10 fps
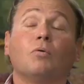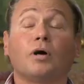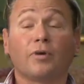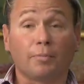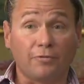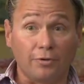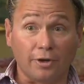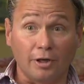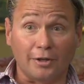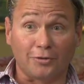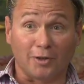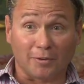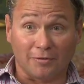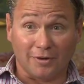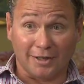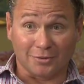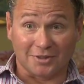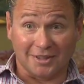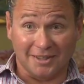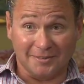Well, we prefer you not throw up your vinyl
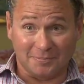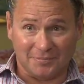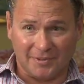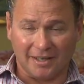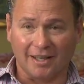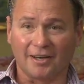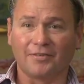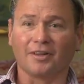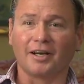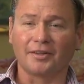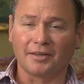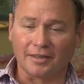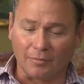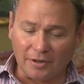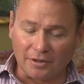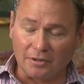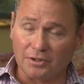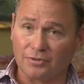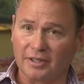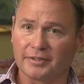siding. One of the new
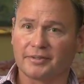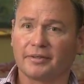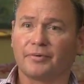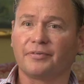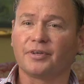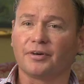trends that we've